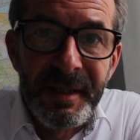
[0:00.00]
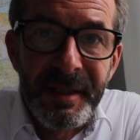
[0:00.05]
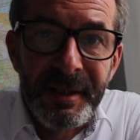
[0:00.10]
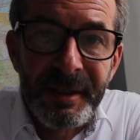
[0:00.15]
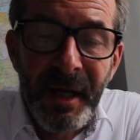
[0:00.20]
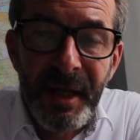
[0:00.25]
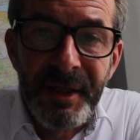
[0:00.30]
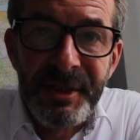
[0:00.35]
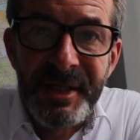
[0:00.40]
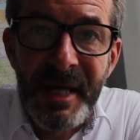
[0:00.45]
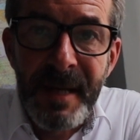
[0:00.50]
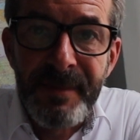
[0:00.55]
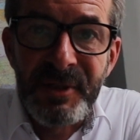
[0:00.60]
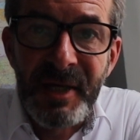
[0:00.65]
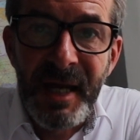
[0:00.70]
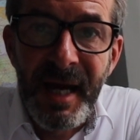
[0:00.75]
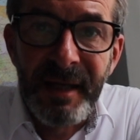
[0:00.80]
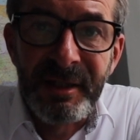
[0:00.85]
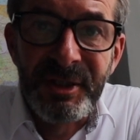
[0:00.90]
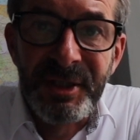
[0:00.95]

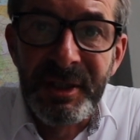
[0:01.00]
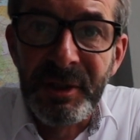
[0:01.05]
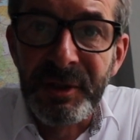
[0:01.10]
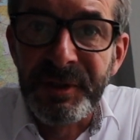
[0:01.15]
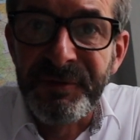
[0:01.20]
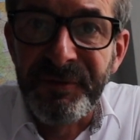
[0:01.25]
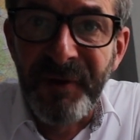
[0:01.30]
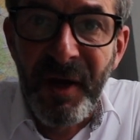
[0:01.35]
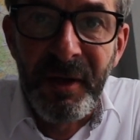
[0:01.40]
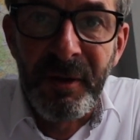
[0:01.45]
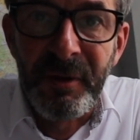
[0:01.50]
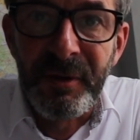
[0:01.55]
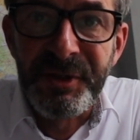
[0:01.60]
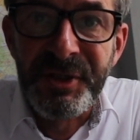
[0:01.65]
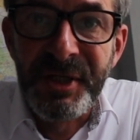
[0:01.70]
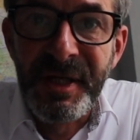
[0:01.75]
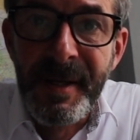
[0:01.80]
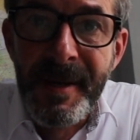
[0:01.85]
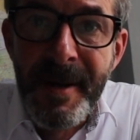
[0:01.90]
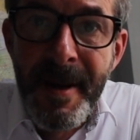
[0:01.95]
concepts like sales
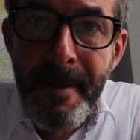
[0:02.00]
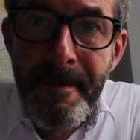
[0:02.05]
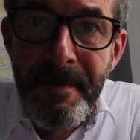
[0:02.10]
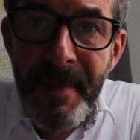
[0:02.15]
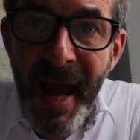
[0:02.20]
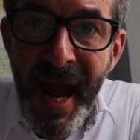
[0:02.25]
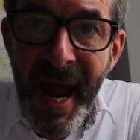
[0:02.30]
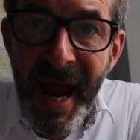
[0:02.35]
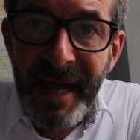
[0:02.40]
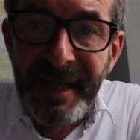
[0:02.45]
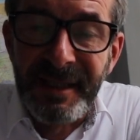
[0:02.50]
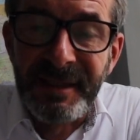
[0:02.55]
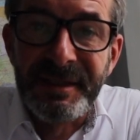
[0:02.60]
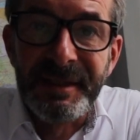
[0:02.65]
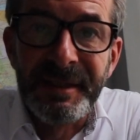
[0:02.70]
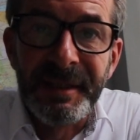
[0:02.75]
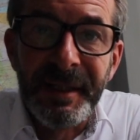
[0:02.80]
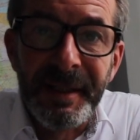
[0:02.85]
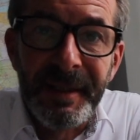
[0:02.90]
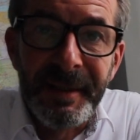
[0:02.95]
funnels
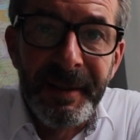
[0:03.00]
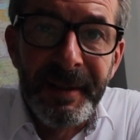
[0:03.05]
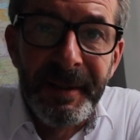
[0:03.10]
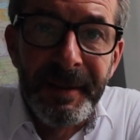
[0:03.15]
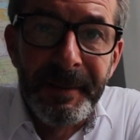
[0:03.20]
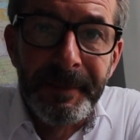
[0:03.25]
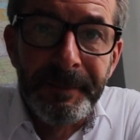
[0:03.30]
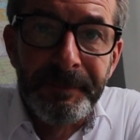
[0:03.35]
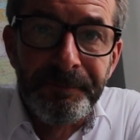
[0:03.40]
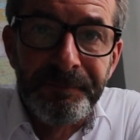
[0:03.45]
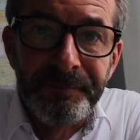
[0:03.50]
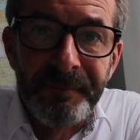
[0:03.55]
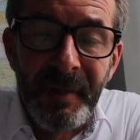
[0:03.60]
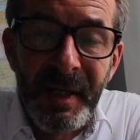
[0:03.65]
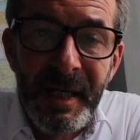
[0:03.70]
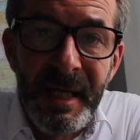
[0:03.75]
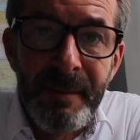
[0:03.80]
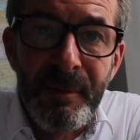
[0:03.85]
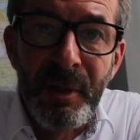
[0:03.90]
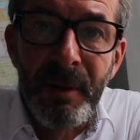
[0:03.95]
and
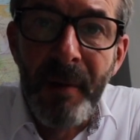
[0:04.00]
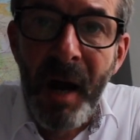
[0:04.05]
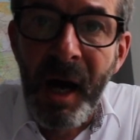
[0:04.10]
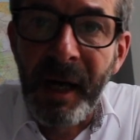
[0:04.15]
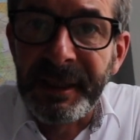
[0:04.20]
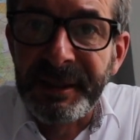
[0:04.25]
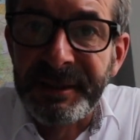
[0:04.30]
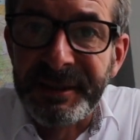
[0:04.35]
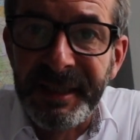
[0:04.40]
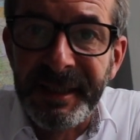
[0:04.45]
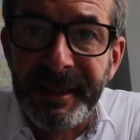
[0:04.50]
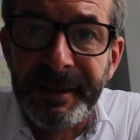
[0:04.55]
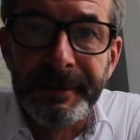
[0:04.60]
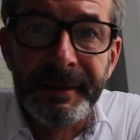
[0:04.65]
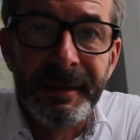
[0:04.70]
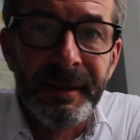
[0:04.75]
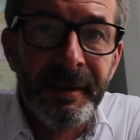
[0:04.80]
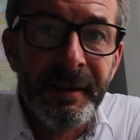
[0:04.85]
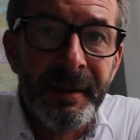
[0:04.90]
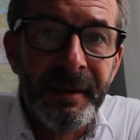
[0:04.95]
email
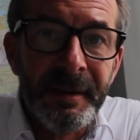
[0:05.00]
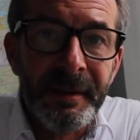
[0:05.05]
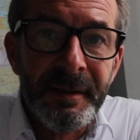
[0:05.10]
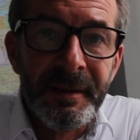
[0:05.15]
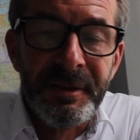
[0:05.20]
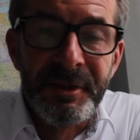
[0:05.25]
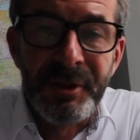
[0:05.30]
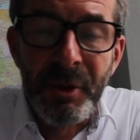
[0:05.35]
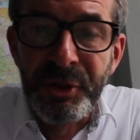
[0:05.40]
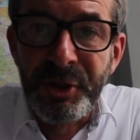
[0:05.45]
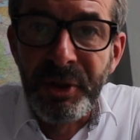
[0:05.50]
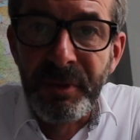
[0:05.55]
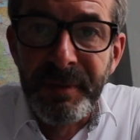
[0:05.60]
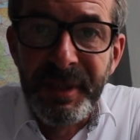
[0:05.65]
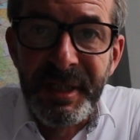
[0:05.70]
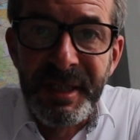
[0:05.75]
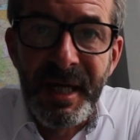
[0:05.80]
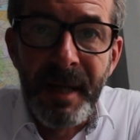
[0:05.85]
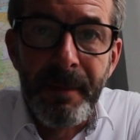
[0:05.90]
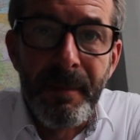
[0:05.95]
marketing, social
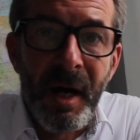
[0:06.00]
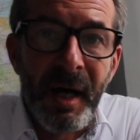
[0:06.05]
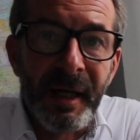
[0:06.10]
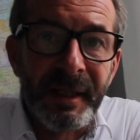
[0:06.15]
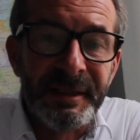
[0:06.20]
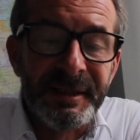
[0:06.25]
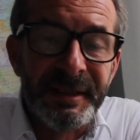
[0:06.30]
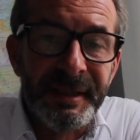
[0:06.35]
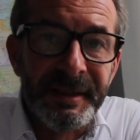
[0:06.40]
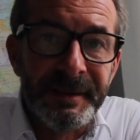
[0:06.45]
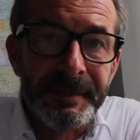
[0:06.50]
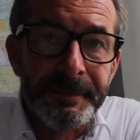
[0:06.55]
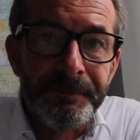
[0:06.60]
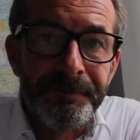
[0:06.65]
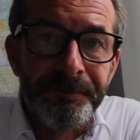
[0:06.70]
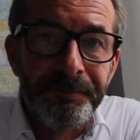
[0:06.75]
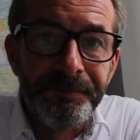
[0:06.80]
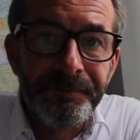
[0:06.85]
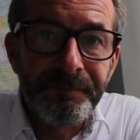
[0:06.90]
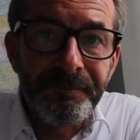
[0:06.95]
media marketing,
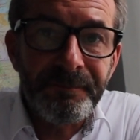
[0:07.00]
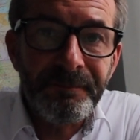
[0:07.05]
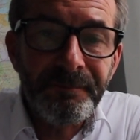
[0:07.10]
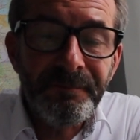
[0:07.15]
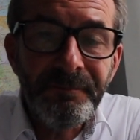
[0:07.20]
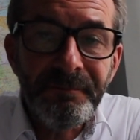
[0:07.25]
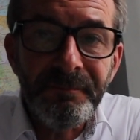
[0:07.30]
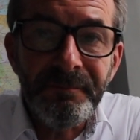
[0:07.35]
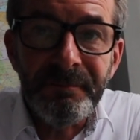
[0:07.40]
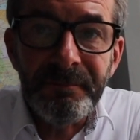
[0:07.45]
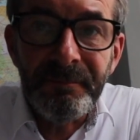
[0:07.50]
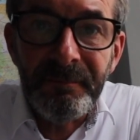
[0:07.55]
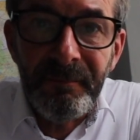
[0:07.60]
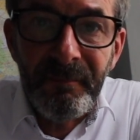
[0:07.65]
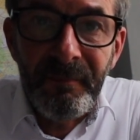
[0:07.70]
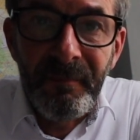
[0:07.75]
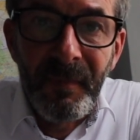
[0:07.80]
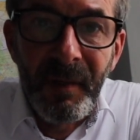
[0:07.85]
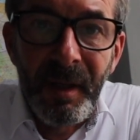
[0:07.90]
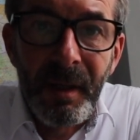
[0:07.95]

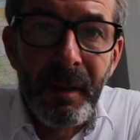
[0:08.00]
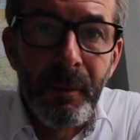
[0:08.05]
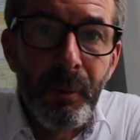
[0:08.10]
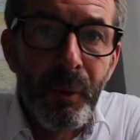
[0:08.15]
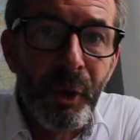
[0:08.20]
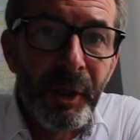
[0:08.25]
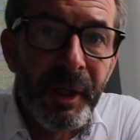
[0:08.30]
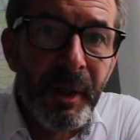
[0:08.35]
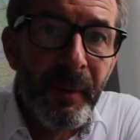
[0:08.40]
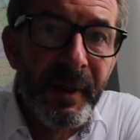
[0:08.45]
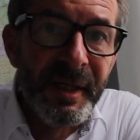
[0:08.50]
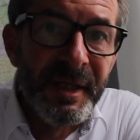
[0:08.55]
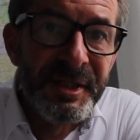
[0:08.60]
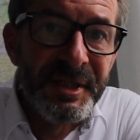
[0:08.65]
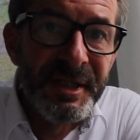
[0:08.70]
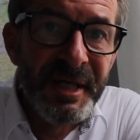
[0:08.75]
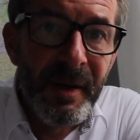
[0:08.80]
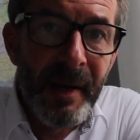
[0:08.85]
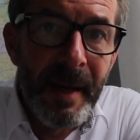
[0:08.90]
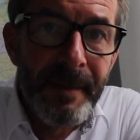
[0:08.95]
working with a
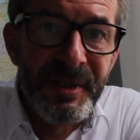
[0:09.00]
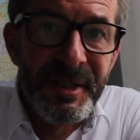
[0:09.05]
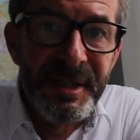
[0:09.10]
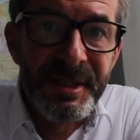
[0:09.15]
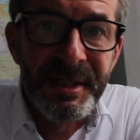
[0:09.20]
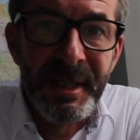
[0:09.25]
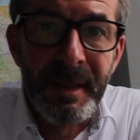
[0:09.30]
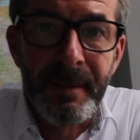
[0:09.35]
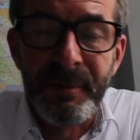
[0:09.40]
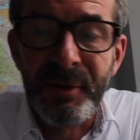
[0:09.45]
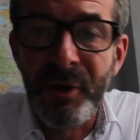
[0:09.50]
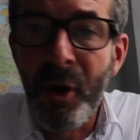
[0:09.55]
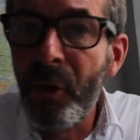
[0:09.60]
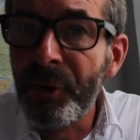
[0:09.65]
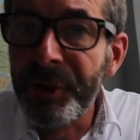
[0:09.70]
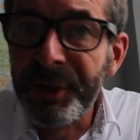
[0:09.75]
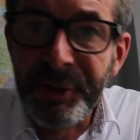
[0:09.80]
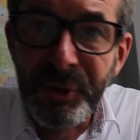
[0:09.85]
CRM system, all the